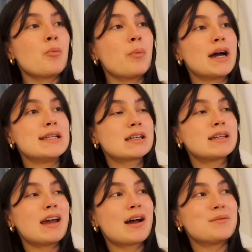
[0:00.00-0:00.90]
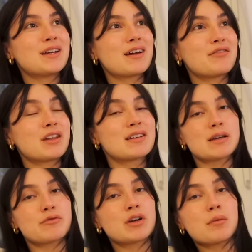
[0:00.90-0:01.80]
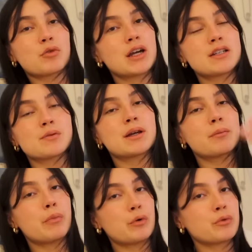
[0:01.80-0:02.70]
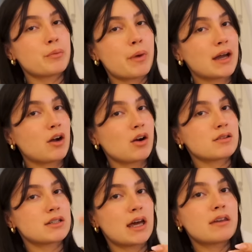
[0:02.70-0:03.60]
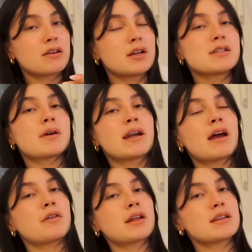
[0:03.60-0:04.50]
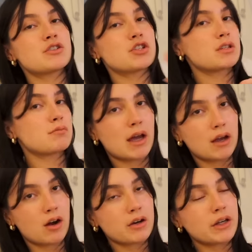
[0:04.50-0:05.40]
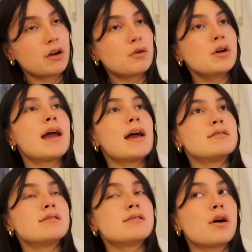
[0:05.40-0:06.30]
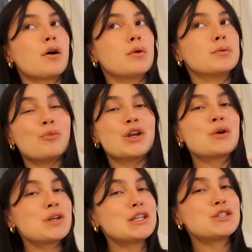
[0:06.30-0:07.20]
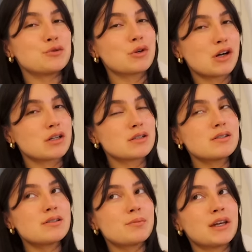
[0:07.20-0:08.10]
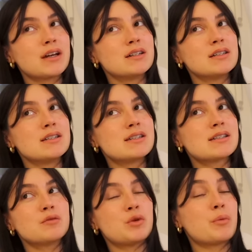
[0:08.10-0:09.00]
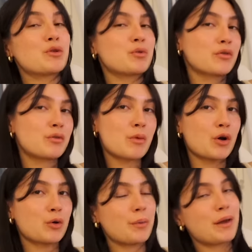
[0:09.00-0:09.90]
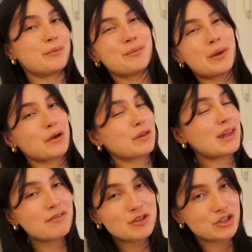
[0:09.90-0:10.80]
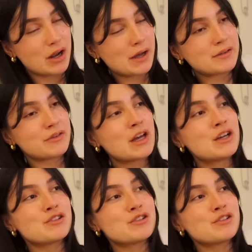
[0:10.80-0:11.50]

But yeah, I mean, I feel like it's time for an upgrade so we can both buy a car together, because right now, like, it's just my car, you know? And so we don't need two cars because we both work from home and we barely ever drive.